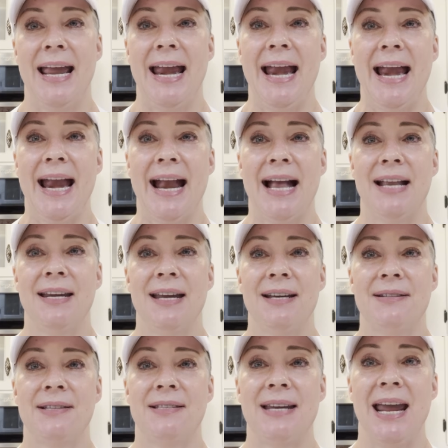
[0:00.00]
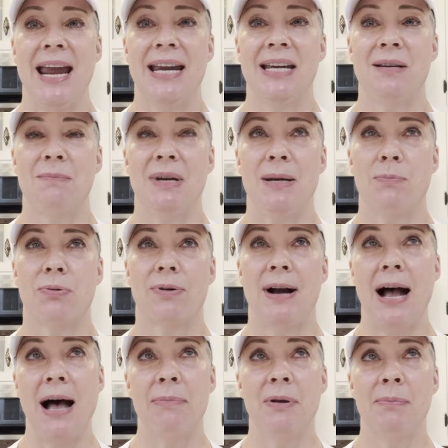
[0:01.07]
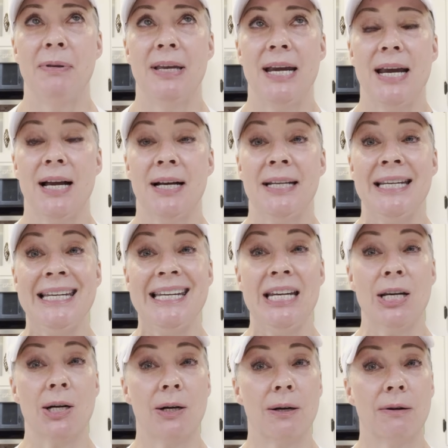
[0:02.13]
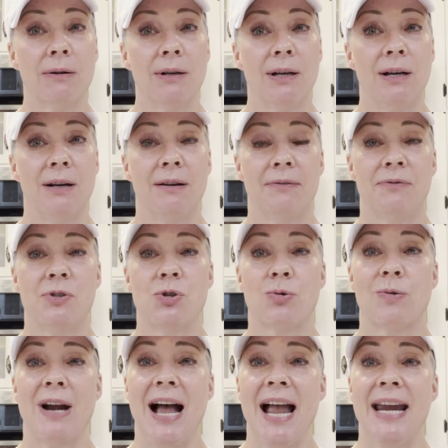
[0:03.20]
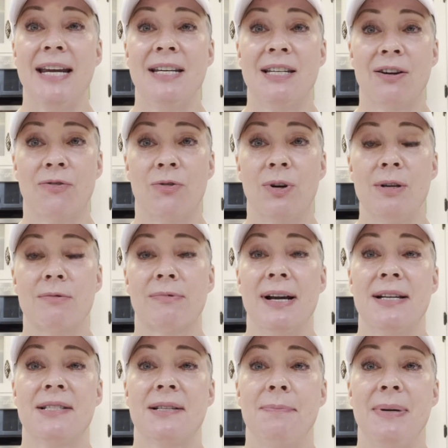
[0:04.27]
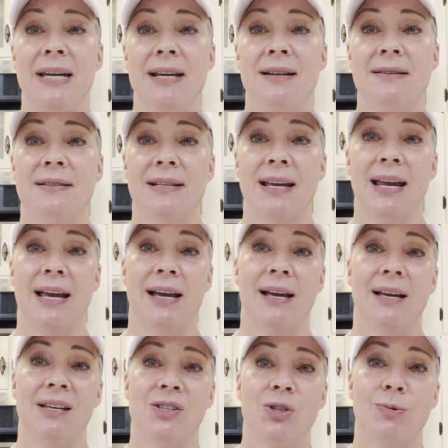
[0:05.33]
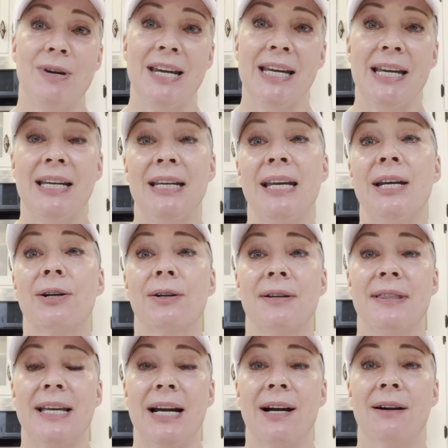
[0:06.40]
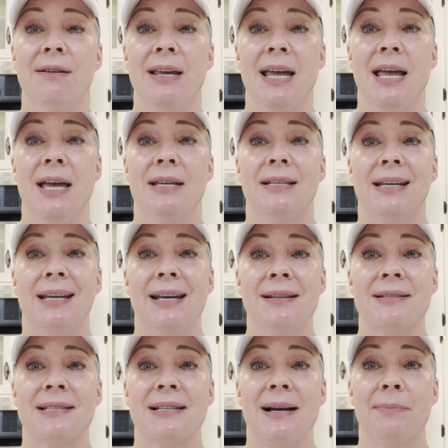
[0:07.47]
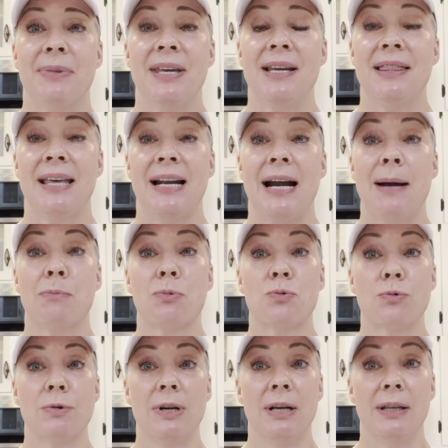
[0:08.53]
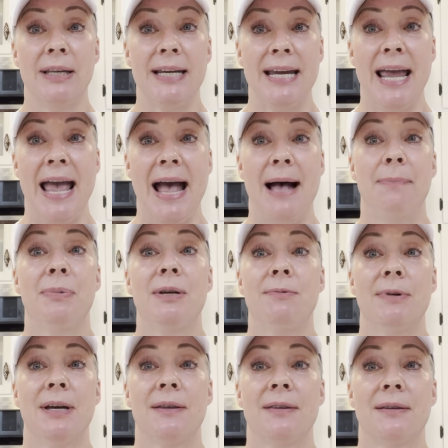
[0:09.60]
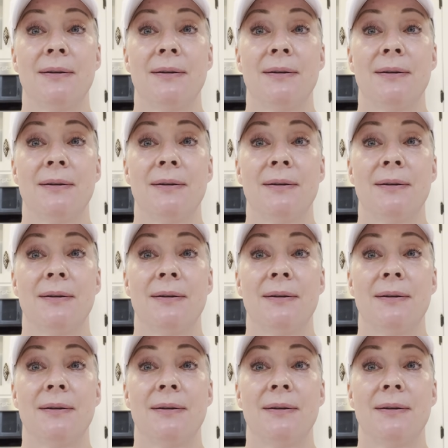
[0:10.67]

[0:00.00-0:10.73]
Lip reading: And it's taken me probably a year of trying different recipes and tweaking here and there to get something that I'm really happy with.